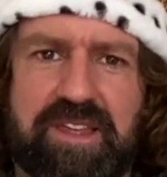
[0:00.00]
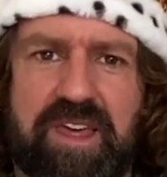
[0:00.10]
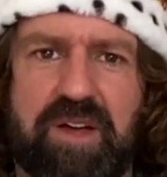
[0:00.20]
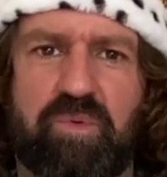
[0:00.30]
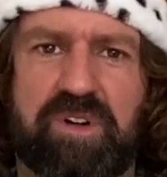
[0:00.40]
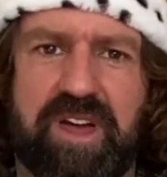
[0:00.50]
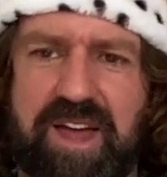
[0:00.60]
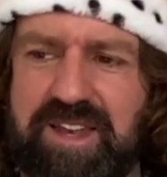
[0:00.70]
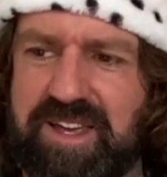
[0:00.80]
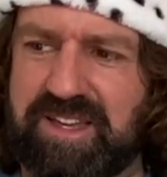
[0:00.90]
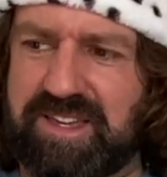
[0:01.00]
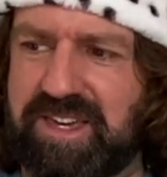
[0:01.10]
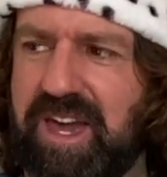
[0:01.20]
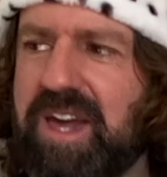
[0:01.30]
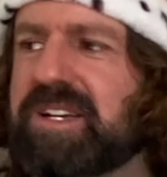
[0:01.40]
They will get
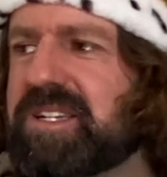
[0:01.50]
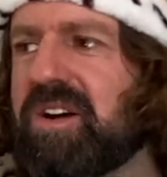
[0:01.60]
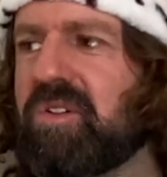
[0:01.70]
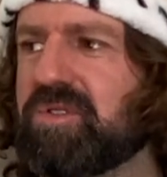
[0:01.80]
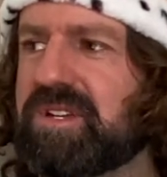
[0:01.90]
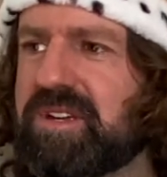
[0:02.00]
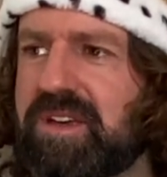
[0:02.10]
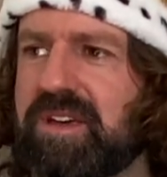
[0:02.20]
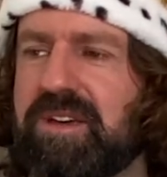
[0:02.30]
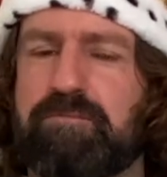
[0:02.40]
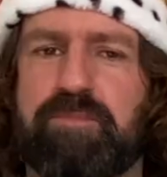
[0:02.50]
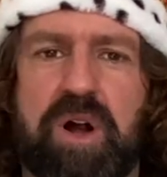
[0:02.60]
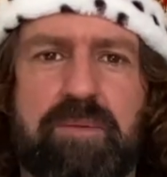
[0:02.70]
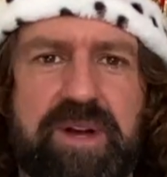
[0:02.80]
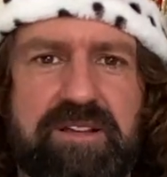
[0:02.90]
kicked out,
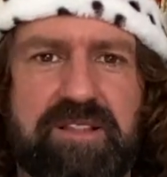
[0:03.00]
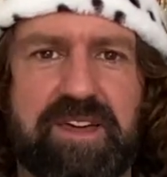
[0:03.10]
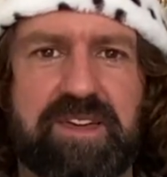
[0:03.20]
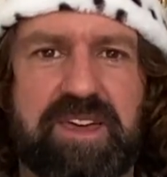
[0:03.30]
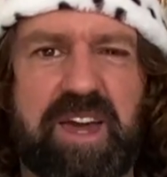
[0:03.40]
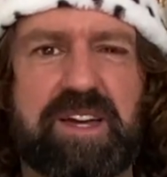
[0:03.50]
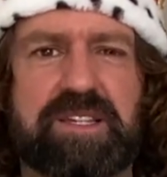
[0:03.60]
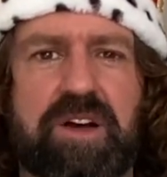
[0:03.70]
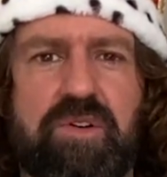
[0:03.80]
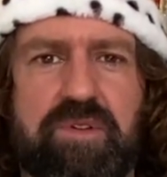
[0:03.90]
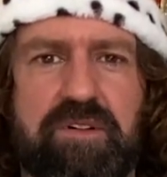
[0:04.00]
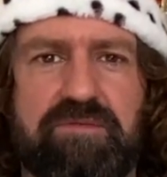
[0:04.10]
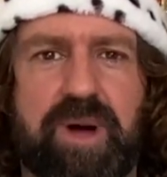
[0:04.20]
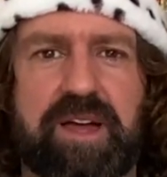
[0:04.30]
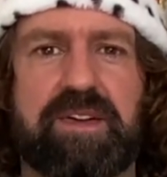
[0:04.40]
permanently kicked out of
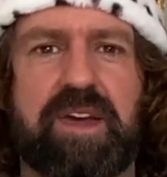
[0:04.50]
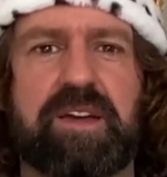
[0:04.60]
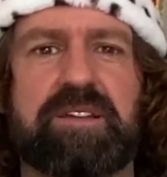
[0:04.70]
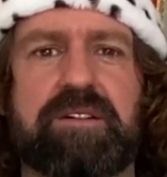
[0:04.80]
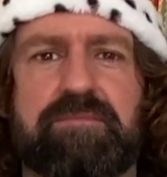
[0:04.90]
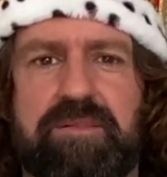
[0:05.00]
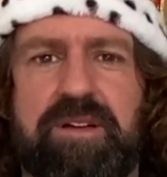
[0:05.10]
my kingdom.